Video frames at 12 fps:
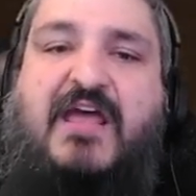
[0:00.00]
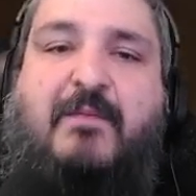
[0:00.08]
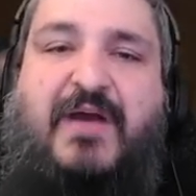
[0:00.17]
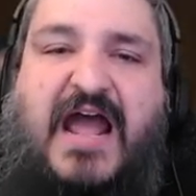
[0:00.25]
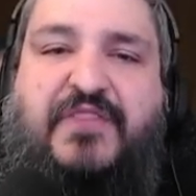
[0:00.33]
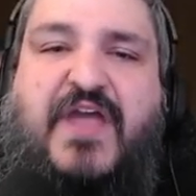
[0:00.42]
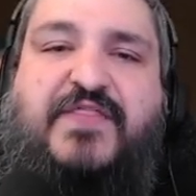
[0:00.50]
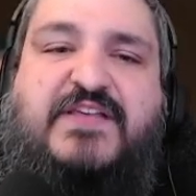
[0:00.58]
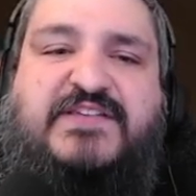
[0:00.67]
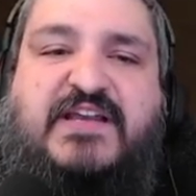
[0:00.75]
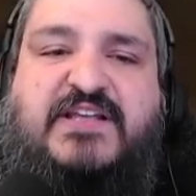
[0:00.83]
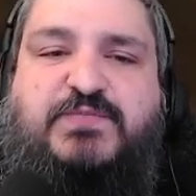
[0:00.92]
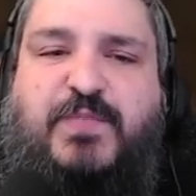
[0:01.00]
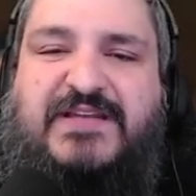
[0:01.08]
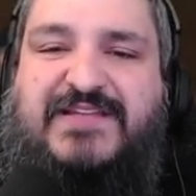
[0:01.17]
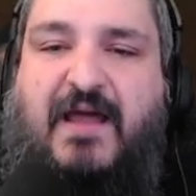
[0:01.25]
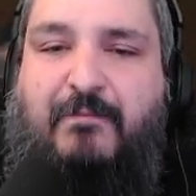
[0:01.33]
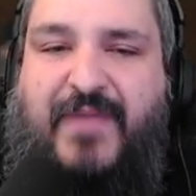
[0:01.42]
but I think this could just be
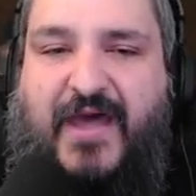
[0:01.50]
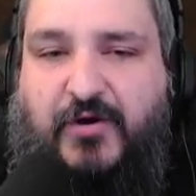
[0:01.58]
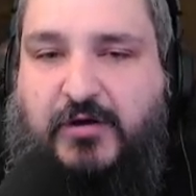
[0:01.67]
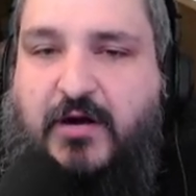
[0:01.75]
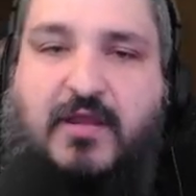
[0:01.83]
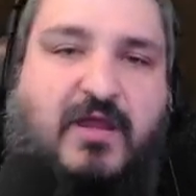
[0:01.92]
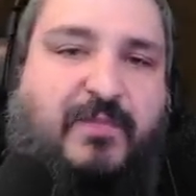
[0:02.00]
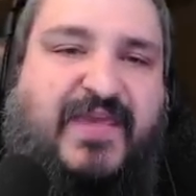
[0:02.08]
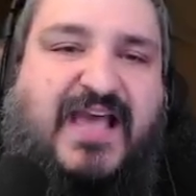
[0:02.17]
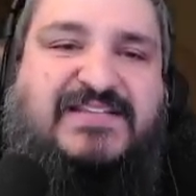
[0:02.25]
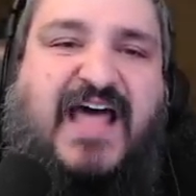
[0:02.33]
done better. Because the